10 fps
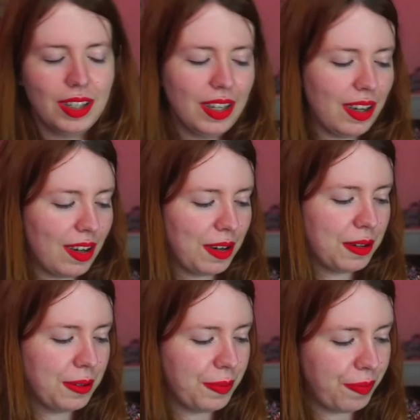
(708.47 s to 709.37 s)

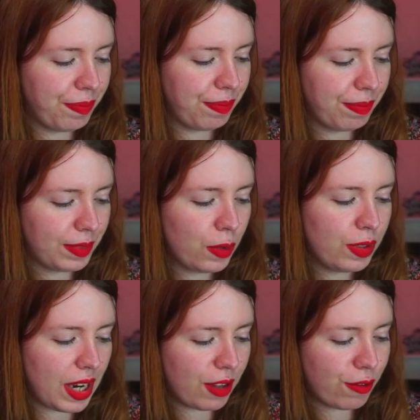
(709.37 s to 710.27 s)
who
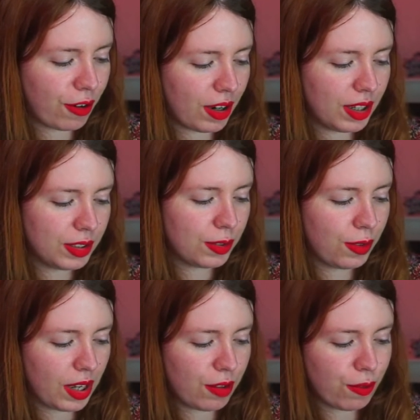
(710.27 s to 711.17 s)
died for us, who
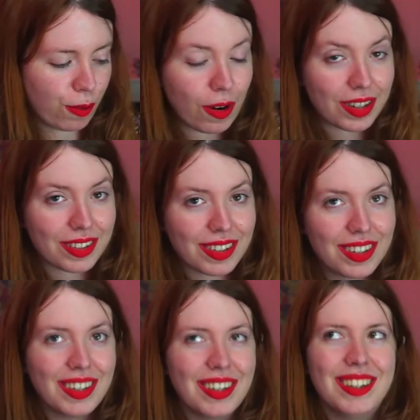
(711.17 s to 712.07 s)
died for what?
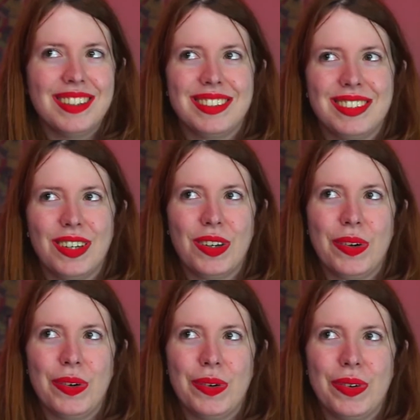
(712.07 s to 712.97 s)

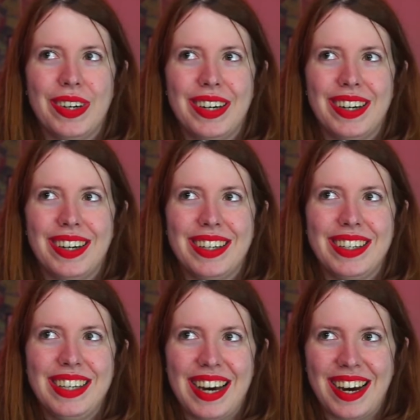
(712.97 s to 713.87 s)
So,
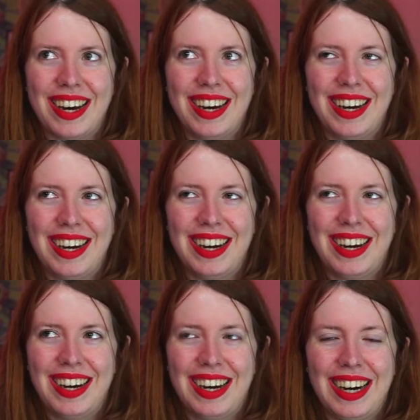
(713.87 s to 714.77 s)
yeah,
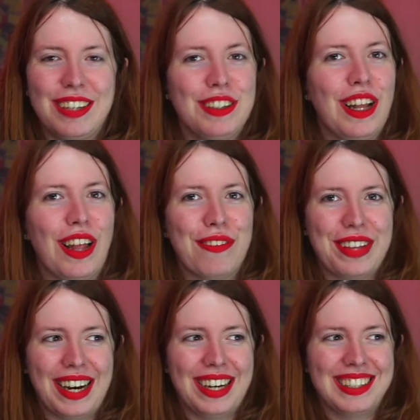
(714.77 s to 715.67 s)
I love
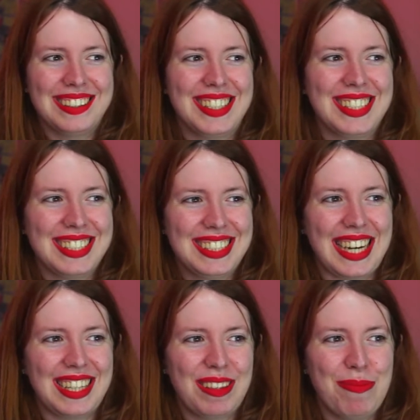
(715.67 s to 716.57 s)
that because
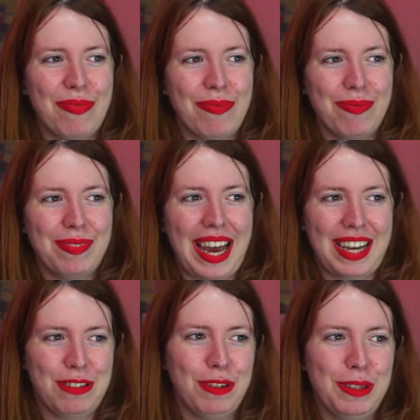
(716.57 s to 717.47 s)
that
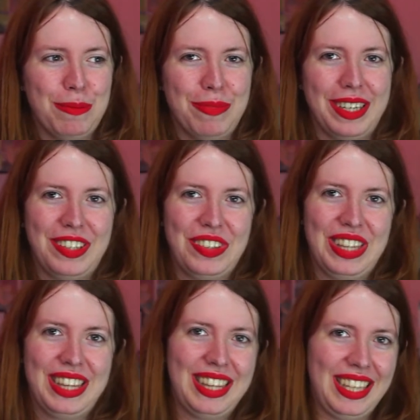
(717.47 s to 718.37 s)
actually make you
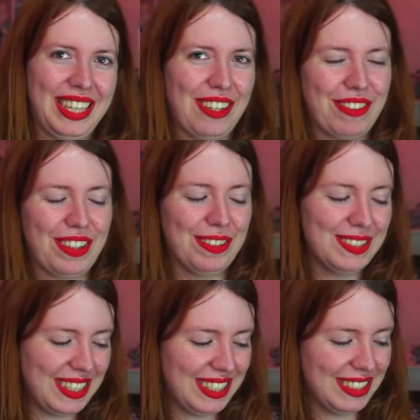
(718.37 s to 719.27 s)
think of those
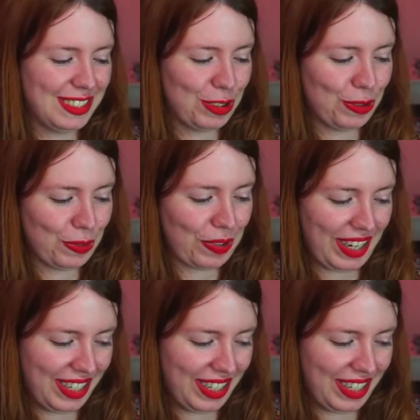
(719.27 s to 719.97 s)
things too, right?